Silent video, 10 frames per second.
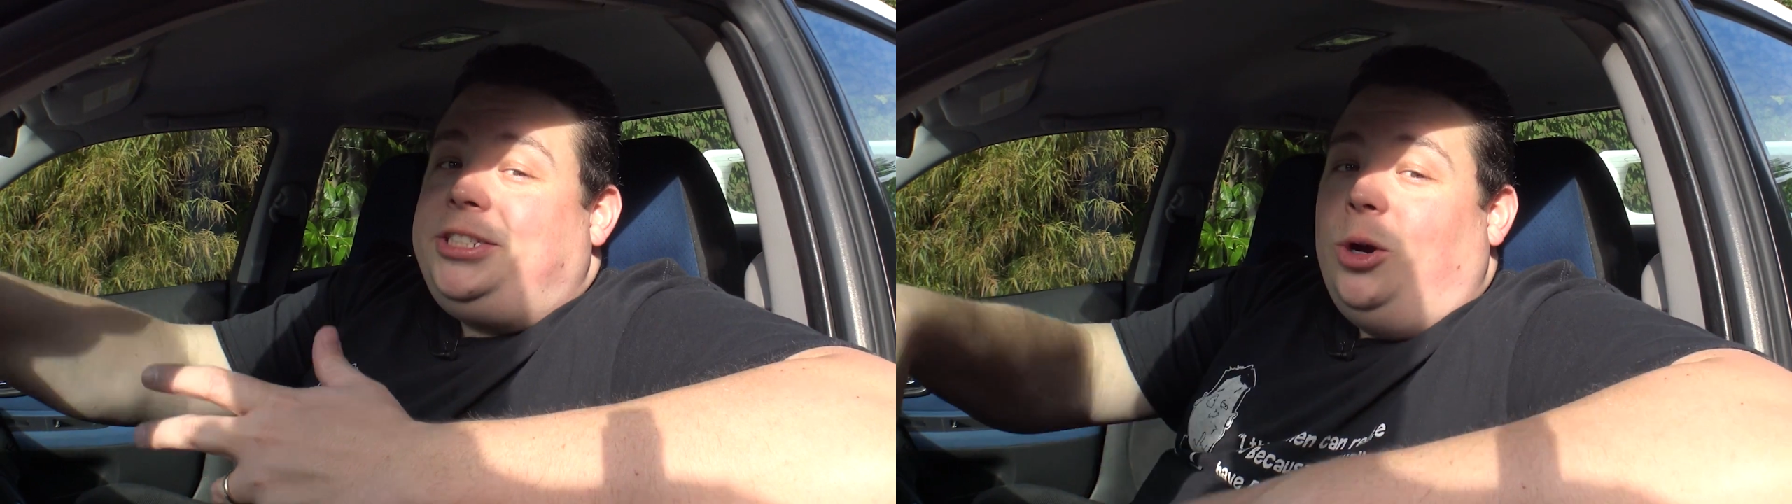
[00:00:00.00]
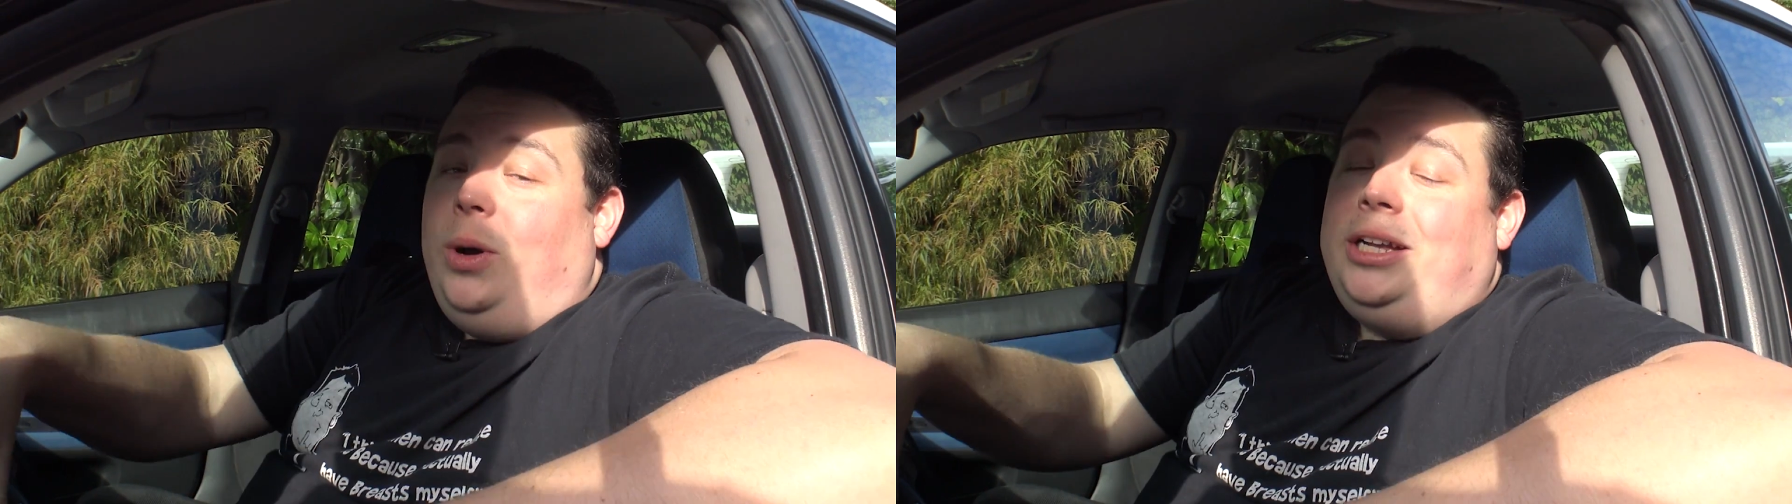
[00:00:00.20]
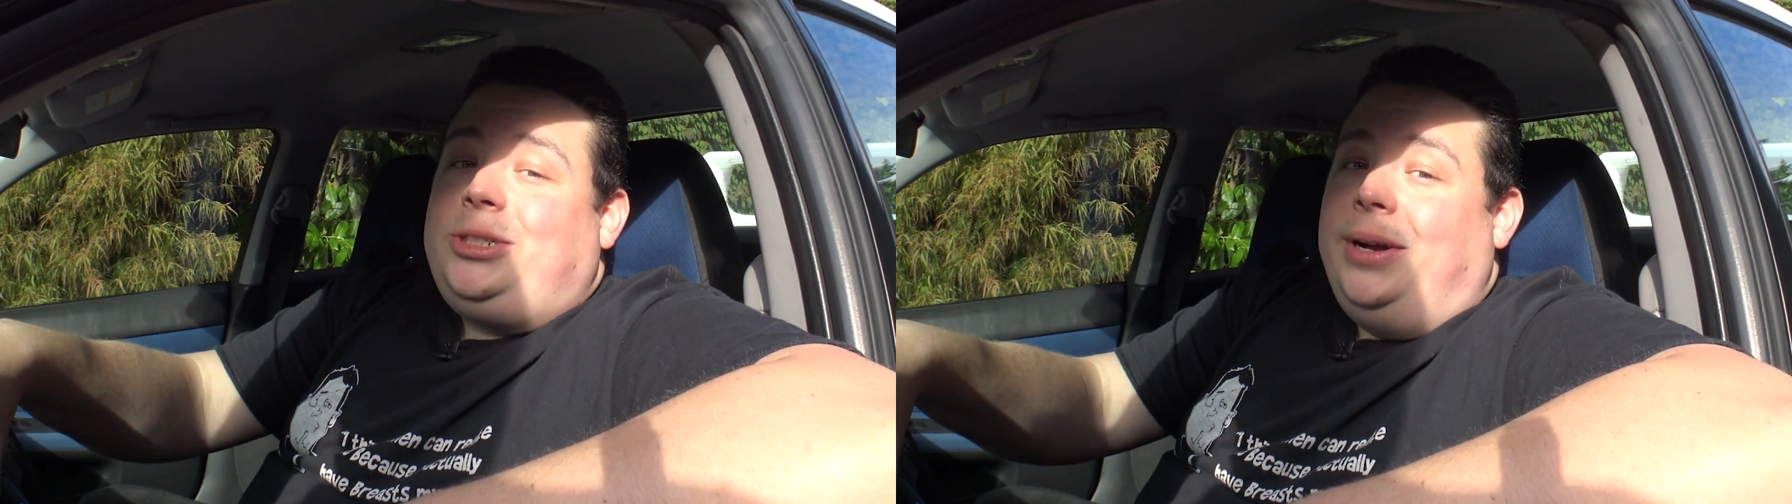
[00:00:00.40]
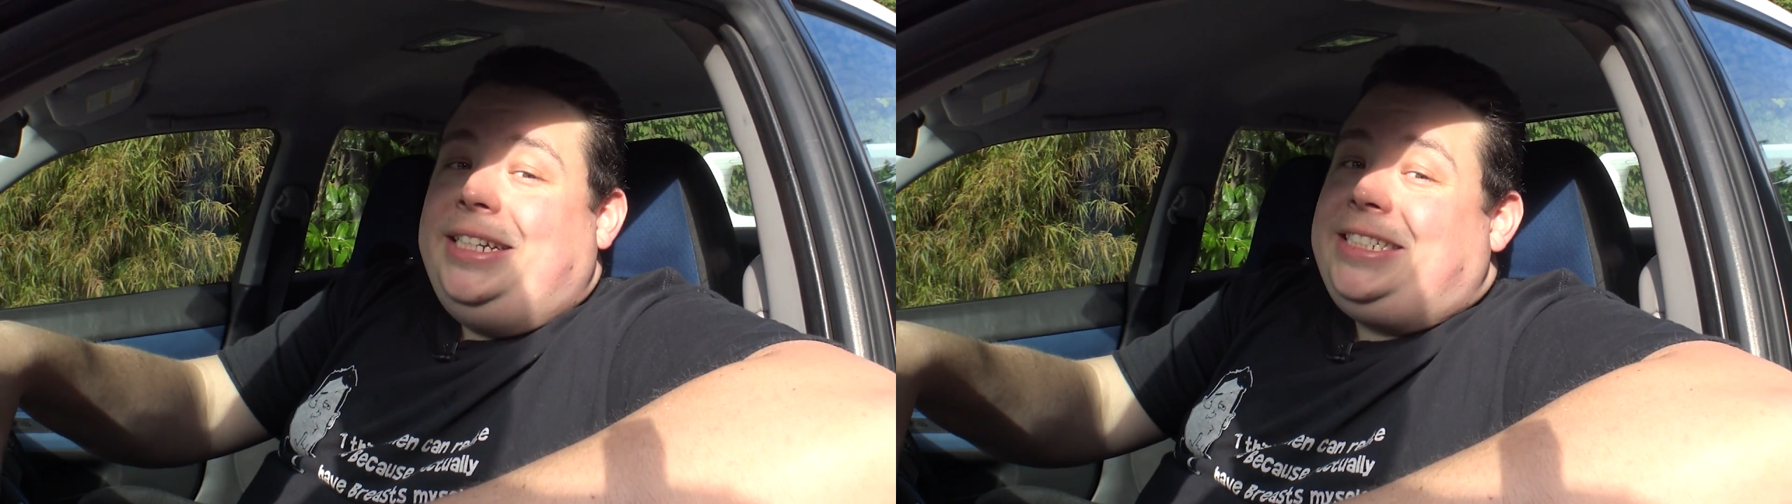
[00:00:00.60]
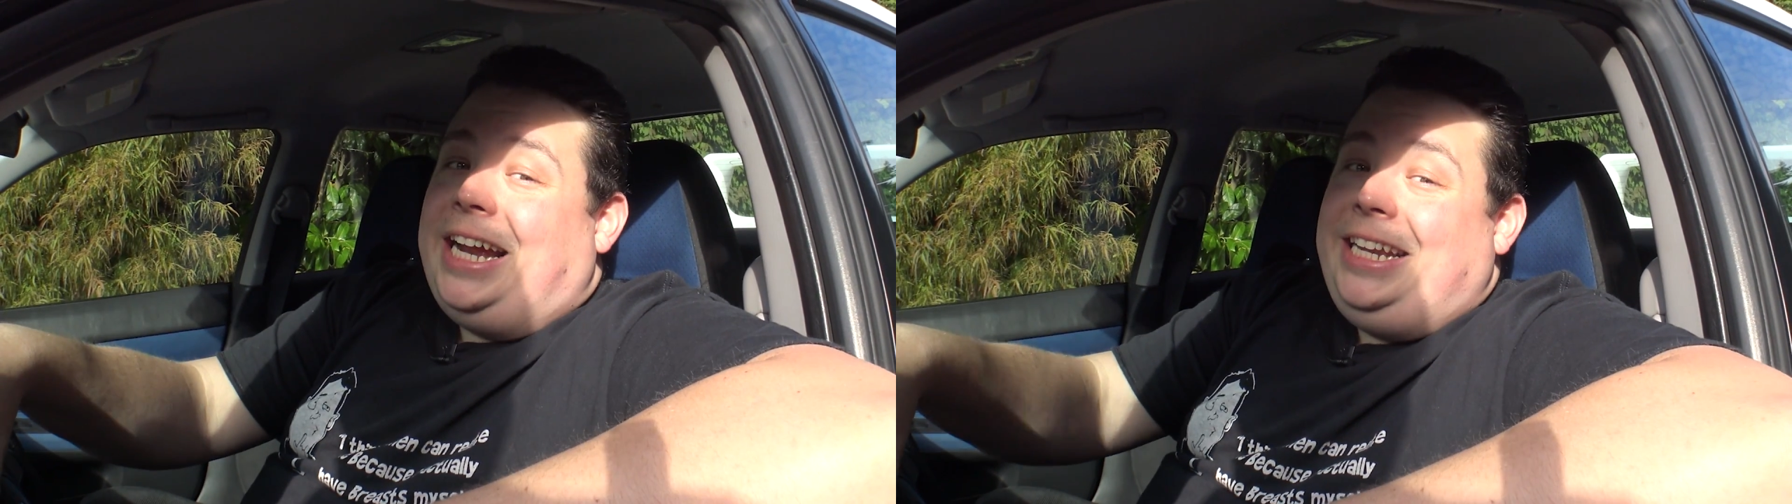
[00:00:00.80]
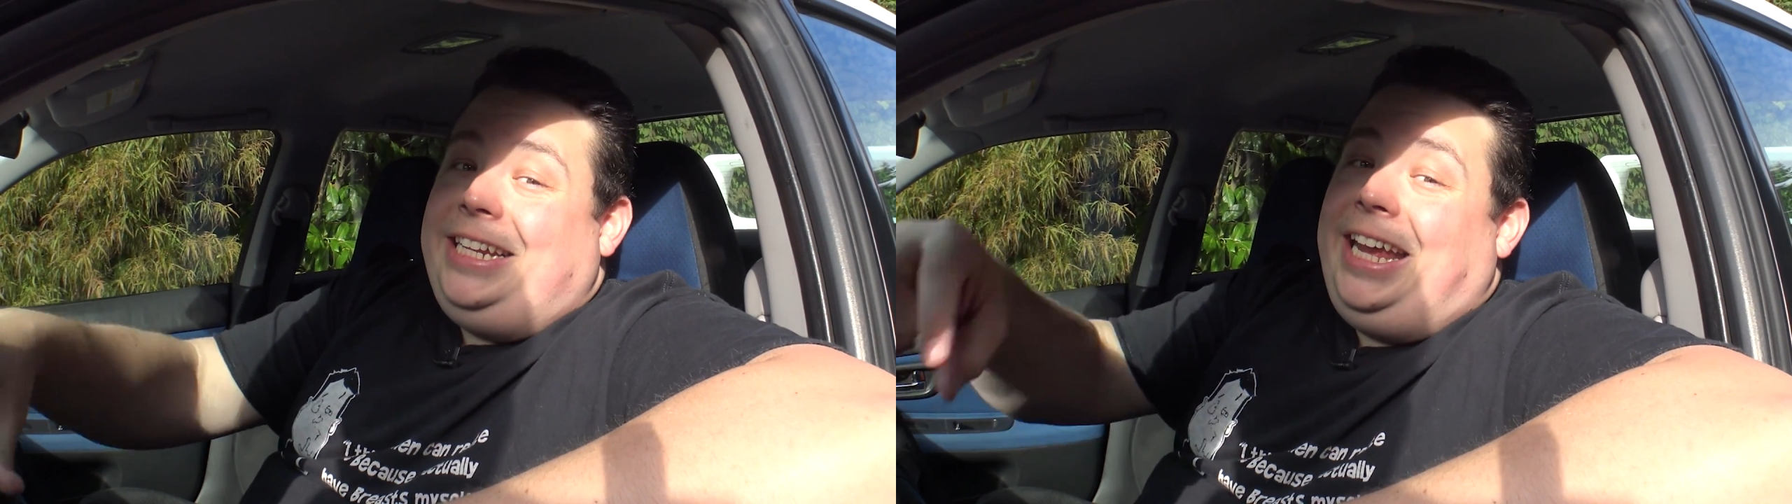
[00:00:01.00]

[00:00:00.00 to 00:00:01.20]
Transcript: so well, so I decided